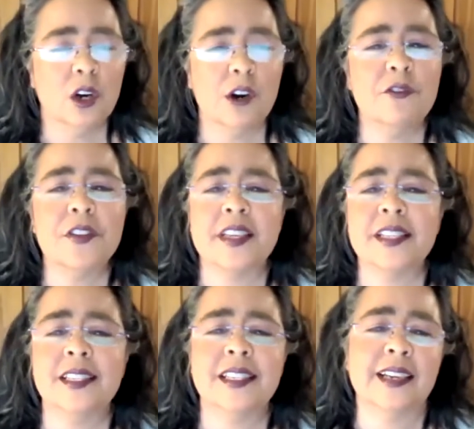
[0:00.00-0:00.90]
over
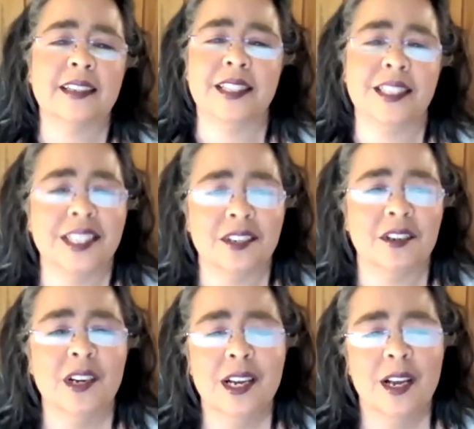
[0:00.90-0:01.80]
this next
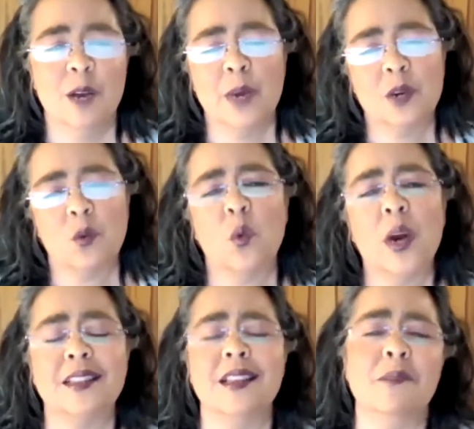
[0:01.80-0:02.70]
year about
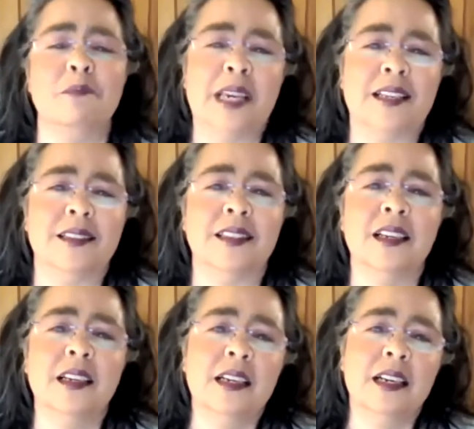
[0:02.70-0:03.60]
what it
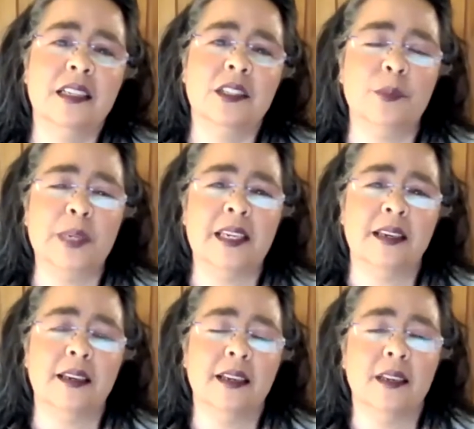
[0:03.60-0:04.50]
means to
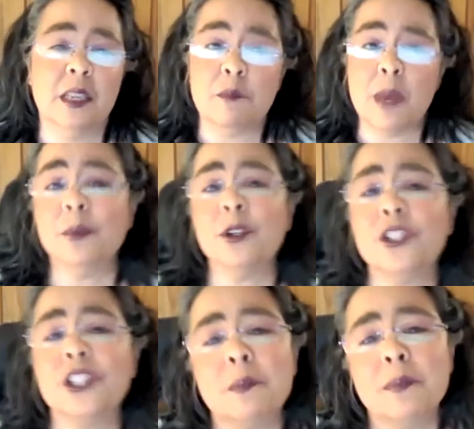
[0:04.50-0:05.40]
be in
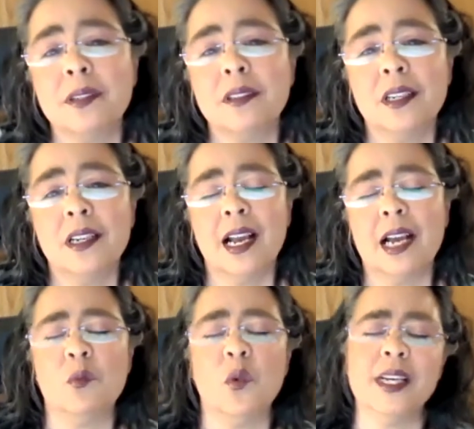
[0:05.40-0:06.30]
membership
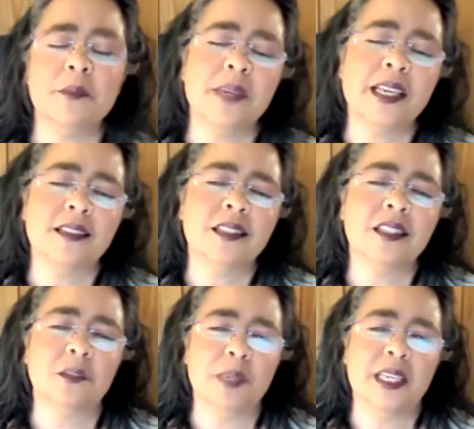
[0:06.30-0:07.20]
and what it means
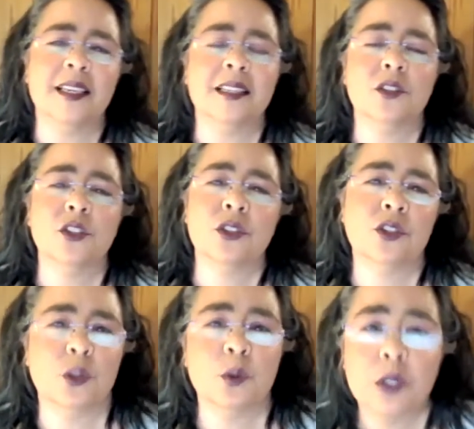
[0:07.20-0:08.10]
to be in
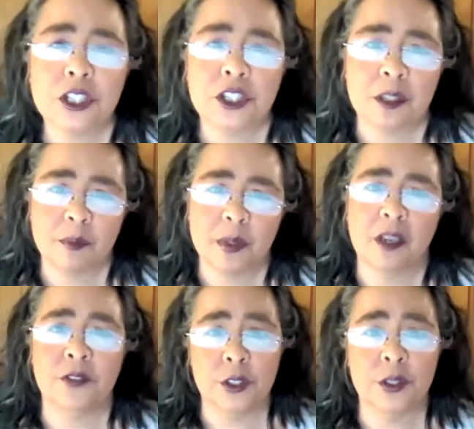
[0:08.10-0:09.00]
stewardship
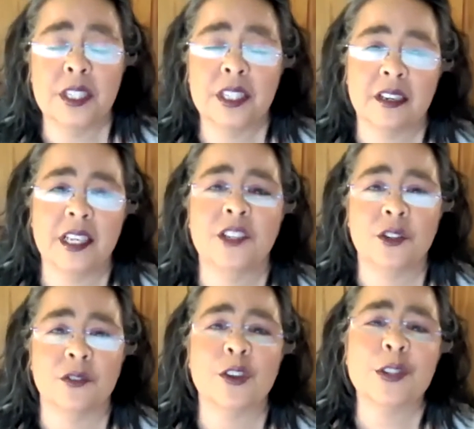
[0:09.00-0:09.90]
of Unitarian
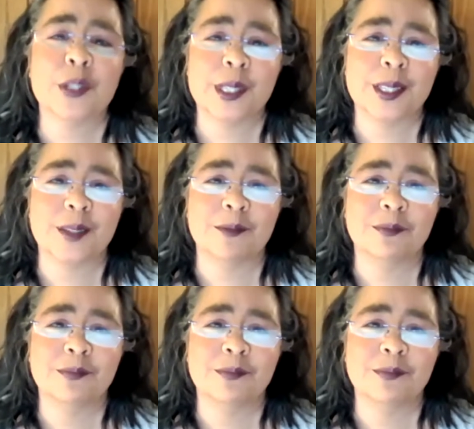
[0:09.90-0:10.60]
Universalism.